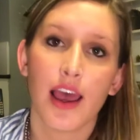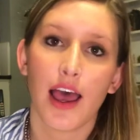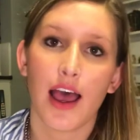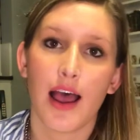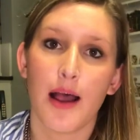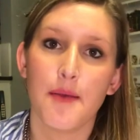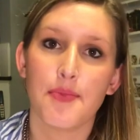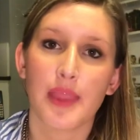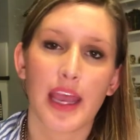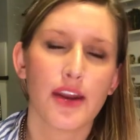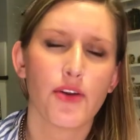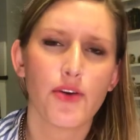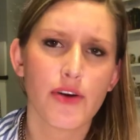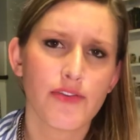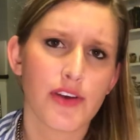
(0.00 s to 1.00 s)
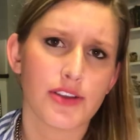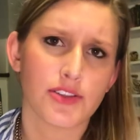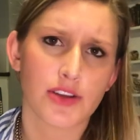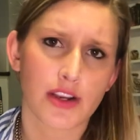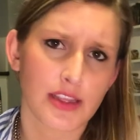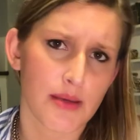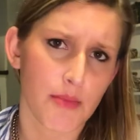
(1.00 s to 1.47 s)
Um, I don't know if I'll
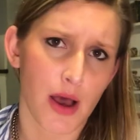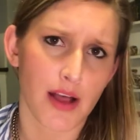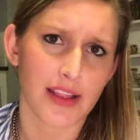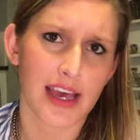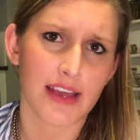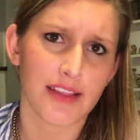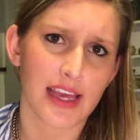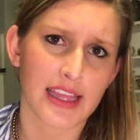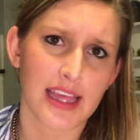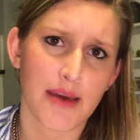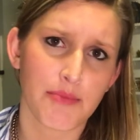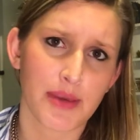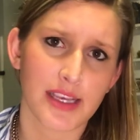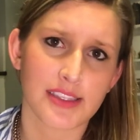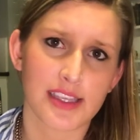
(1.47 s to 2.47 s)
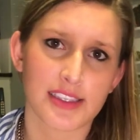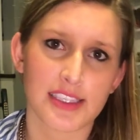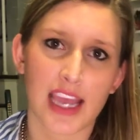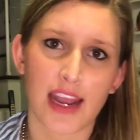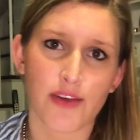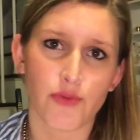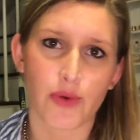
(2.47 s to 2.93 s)
start them all out like that because that's
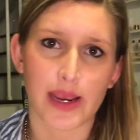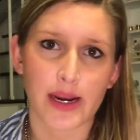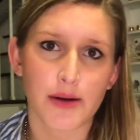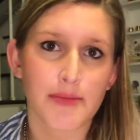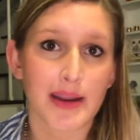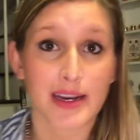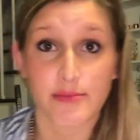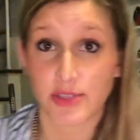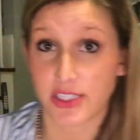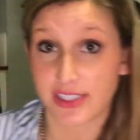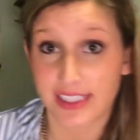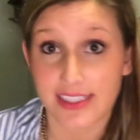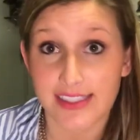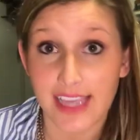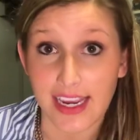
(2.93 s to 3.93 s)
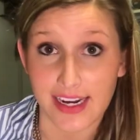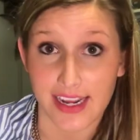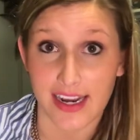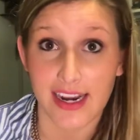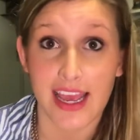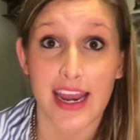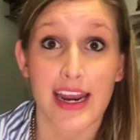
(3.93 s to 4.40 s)
kind of weird, but I'm just
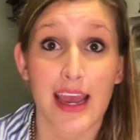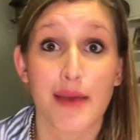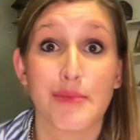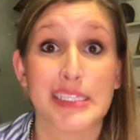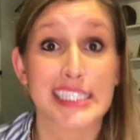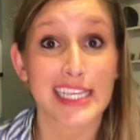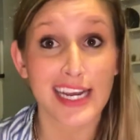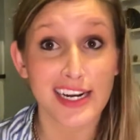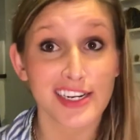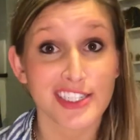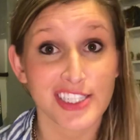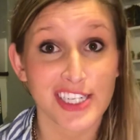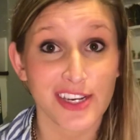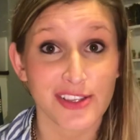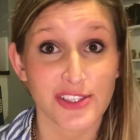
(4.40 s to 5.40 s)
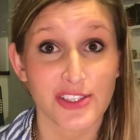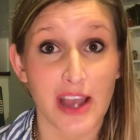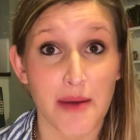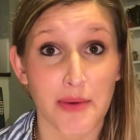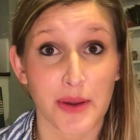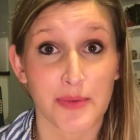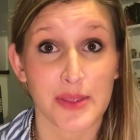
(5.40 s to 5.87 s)
excited. And I'm excited to share this
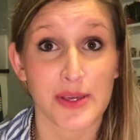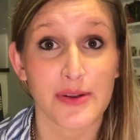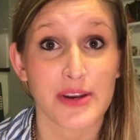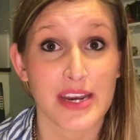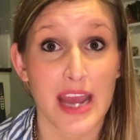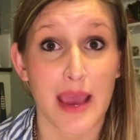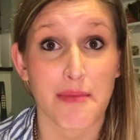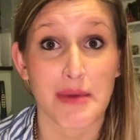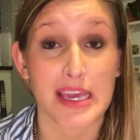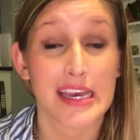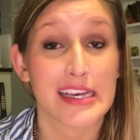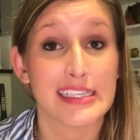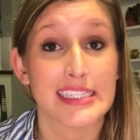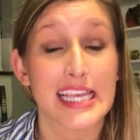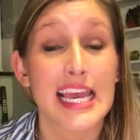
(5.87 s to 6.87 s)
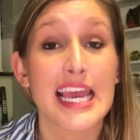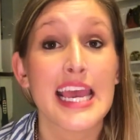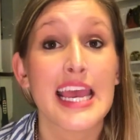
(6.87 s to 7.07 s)
topic with you today because